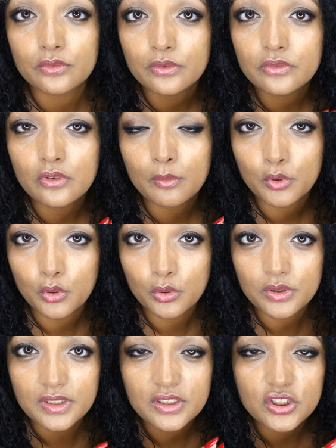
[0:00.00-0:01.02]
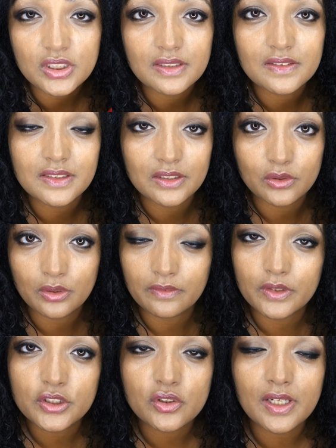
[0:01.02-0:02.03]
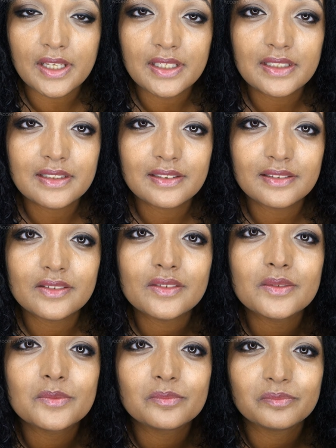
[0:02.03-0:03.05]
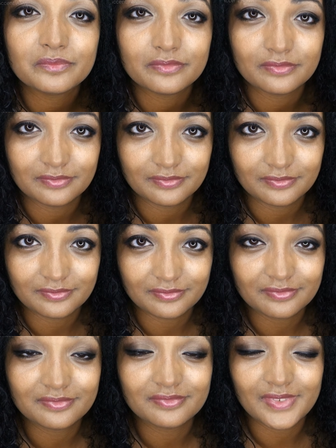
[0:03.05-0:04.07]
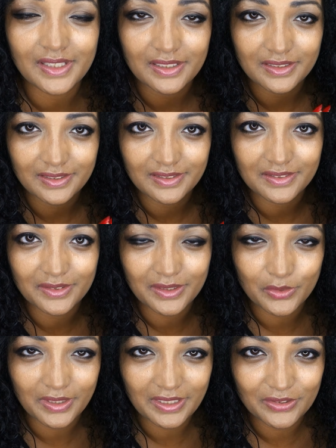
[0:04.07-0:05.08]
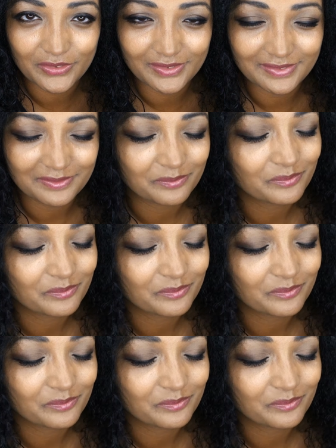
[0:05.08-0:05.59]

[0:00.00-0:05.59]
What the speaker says: also some Gouda cheese. Did you ever try it? That is the occasion.